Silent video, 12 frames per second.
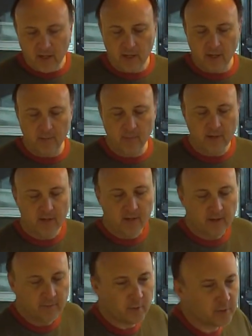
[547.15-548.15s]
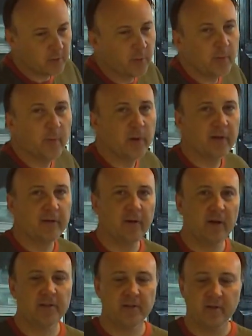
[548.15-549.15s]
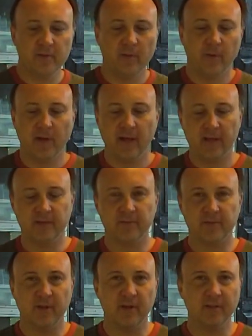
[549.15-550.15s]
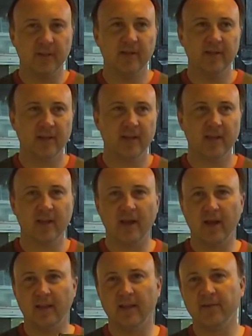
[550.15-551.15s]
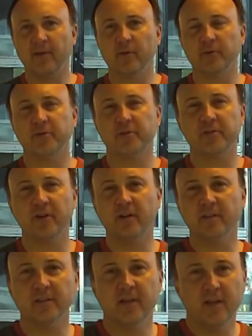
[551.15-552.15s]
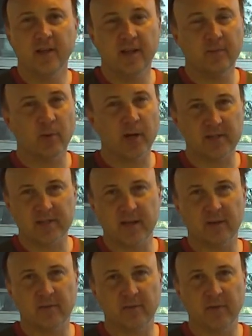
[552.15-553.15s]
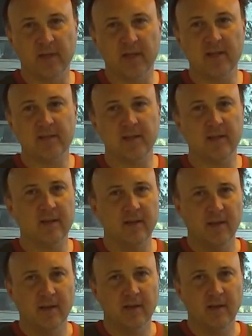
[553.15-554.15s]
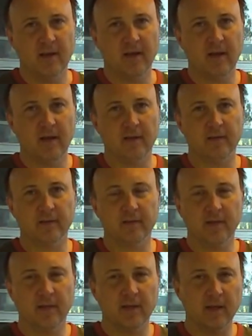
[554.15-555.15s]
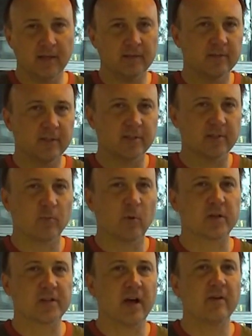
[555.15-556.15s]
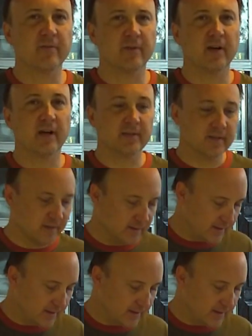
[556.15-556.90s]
Of course, what we want to do also is we want to add some salt. Again, I love kosher salt. It breaks down really easy, and it just works out for us.